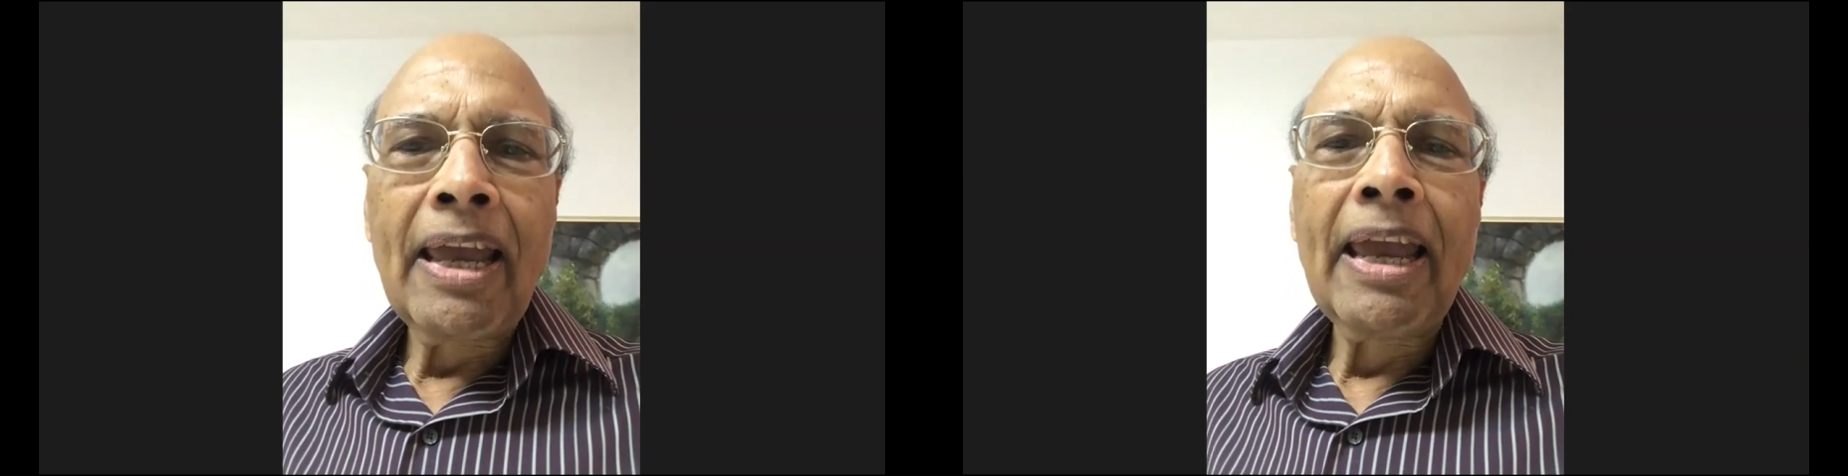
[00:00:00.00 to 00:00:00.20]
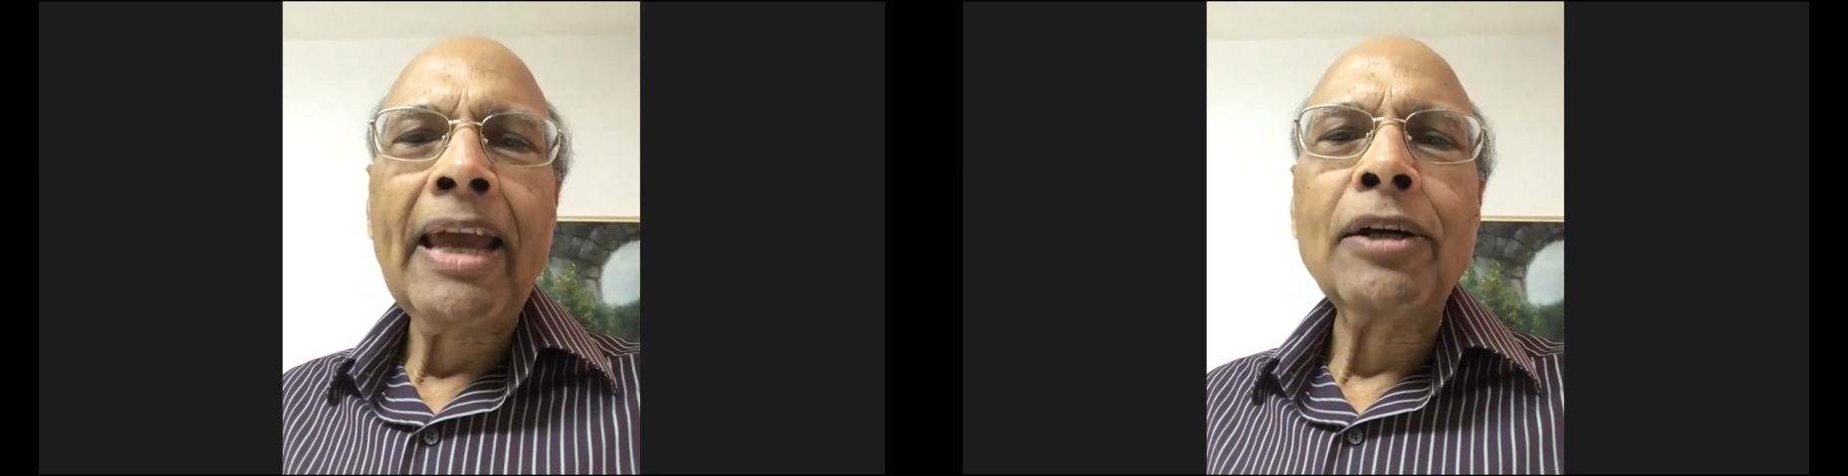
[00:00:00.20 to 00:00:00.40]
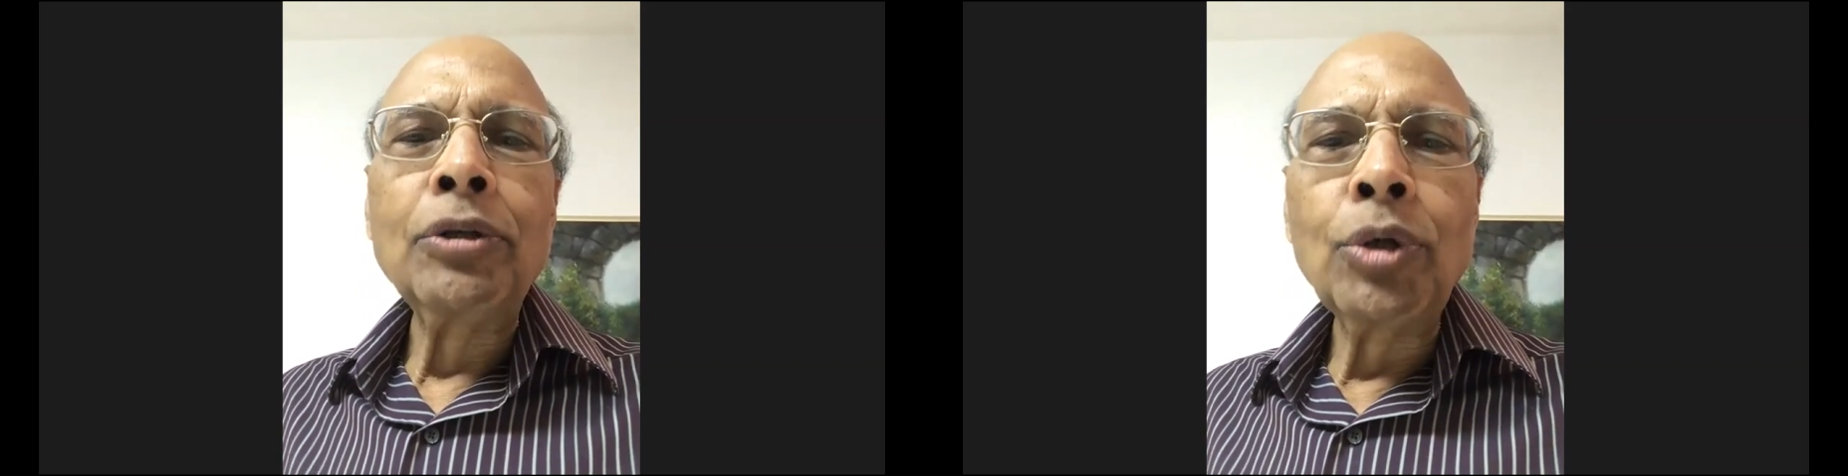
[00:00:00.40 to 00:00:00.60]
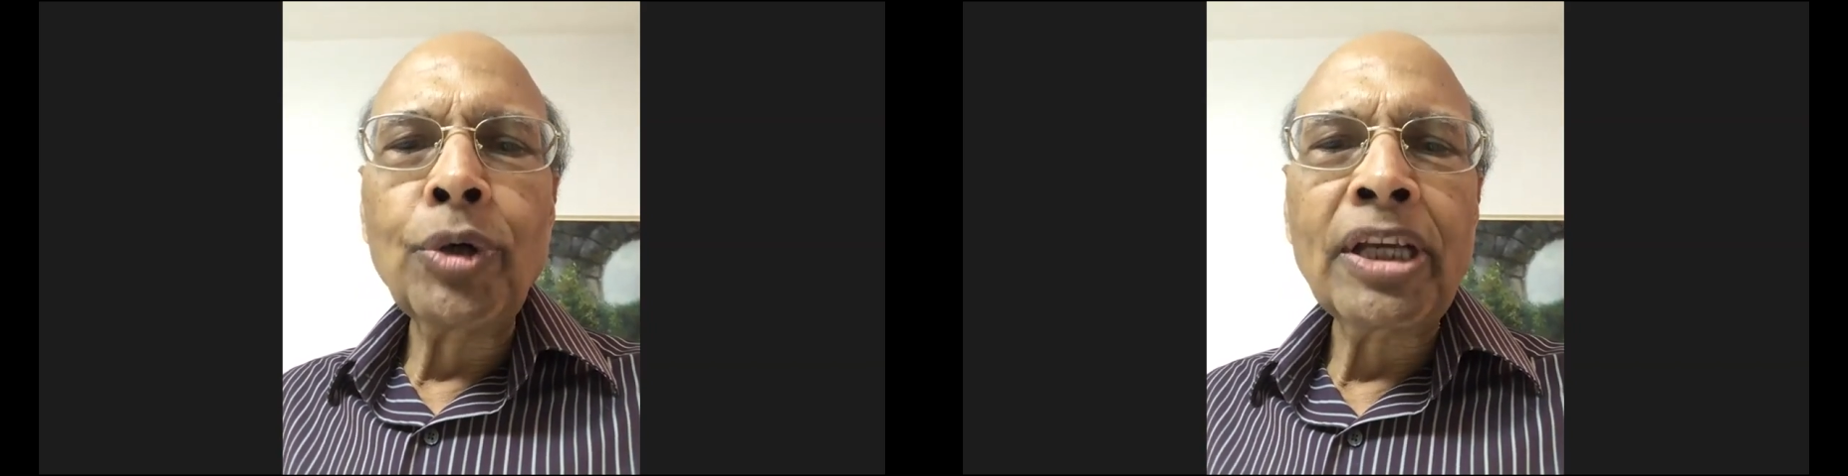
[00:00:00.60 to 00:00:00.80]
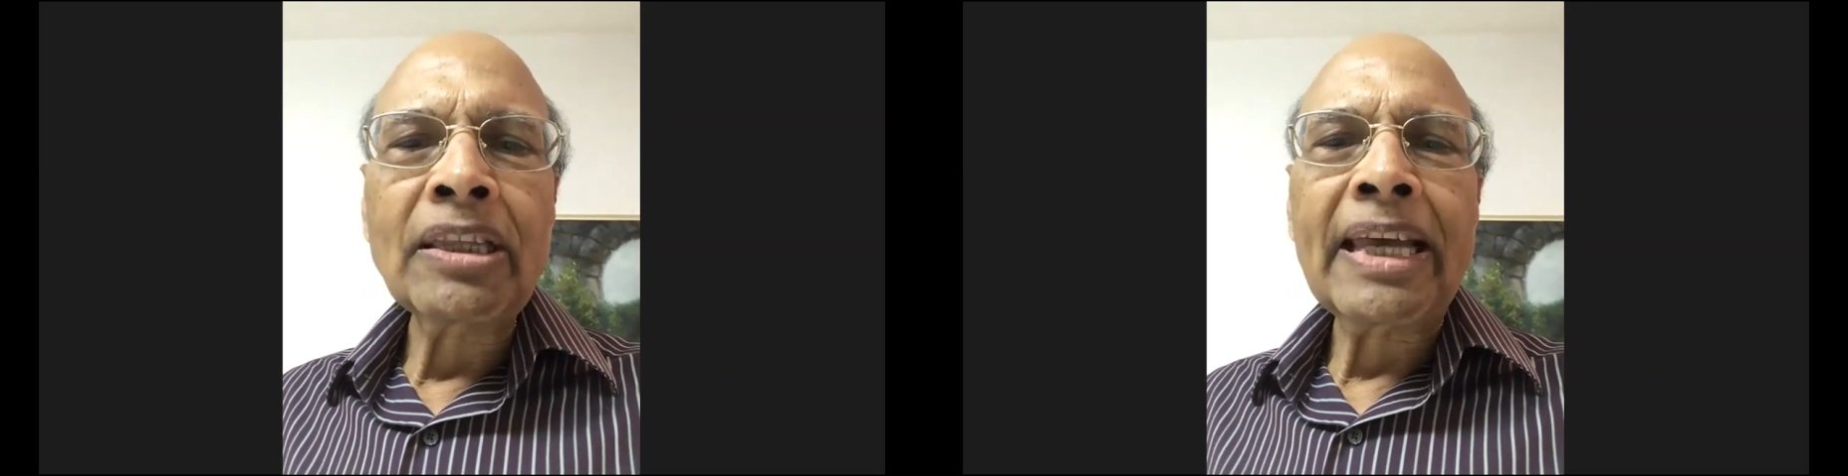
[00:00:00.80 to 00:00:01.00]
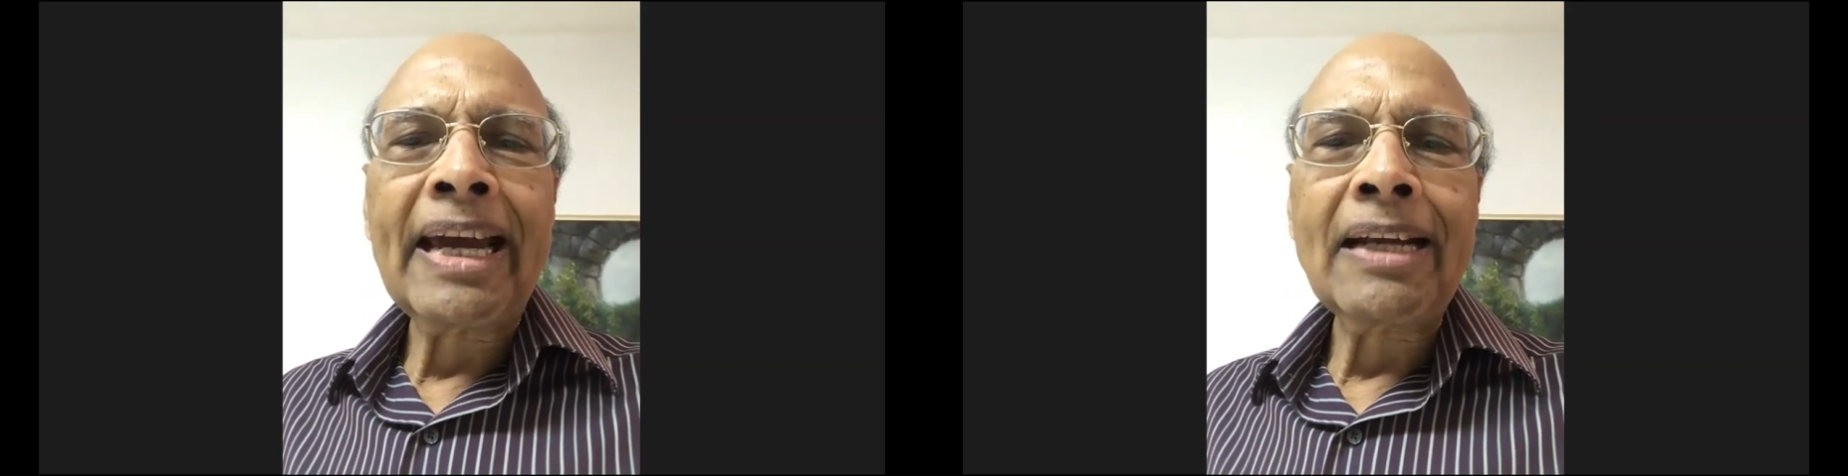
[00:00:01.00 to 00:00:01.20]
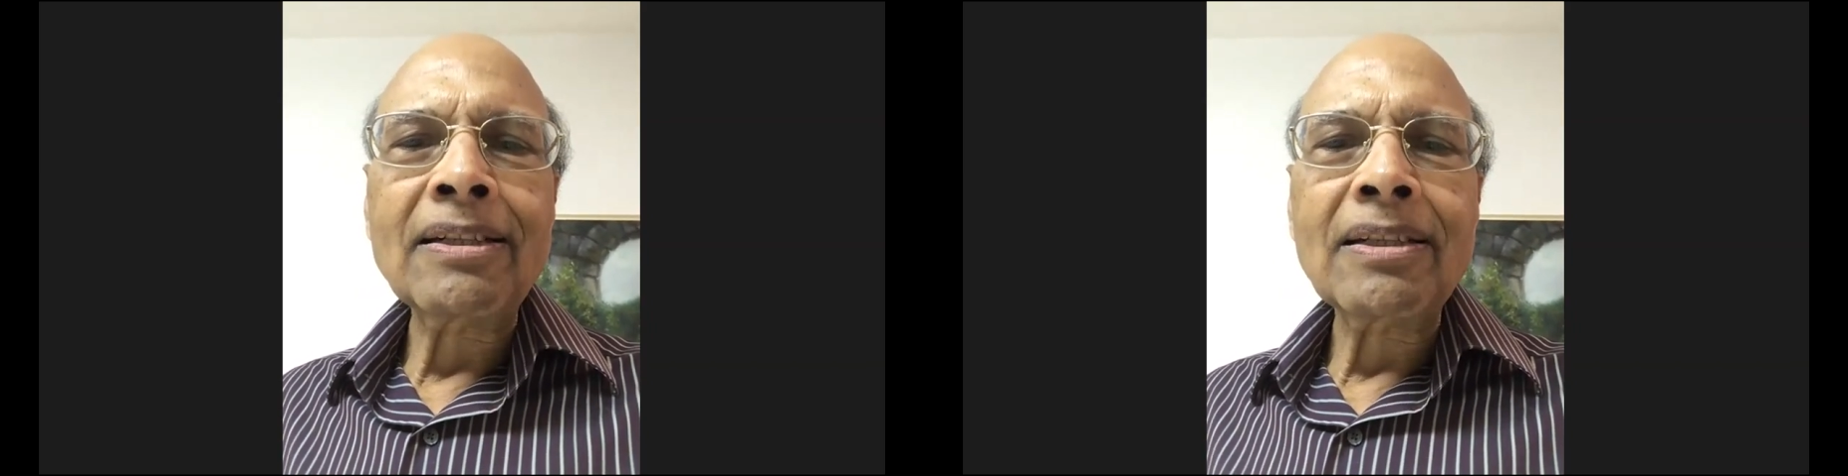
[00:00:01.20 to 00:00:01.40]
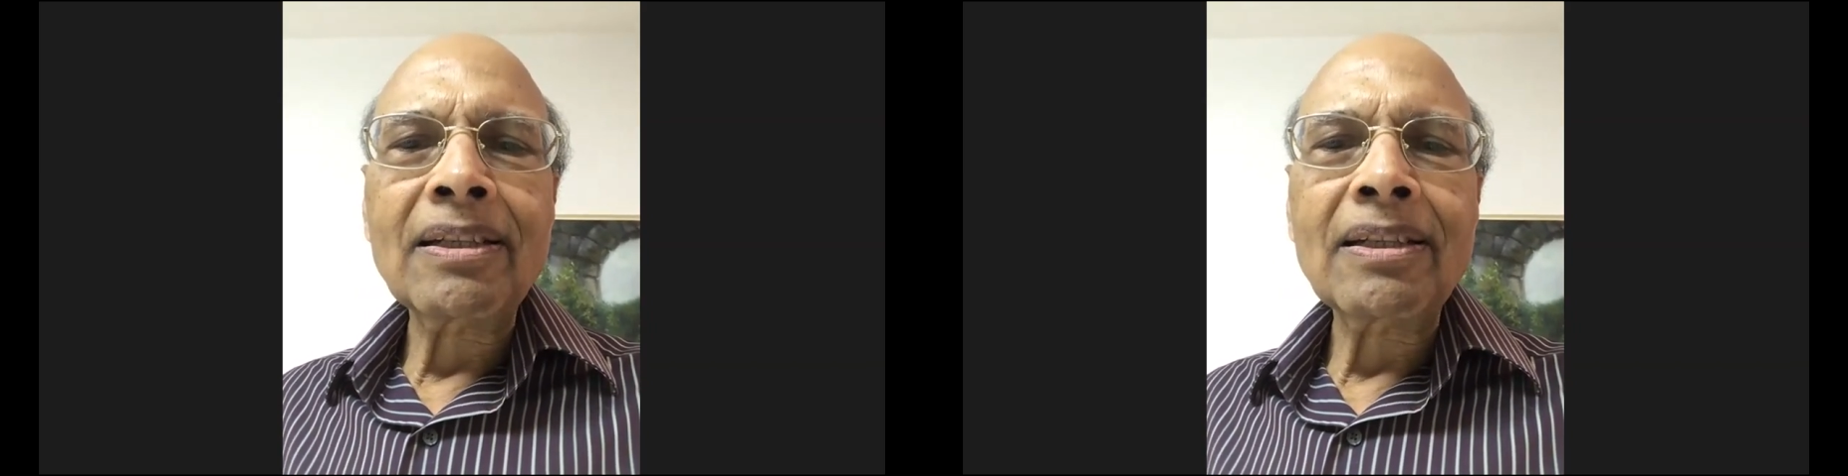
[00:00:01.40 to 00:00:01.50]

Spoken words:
And doing that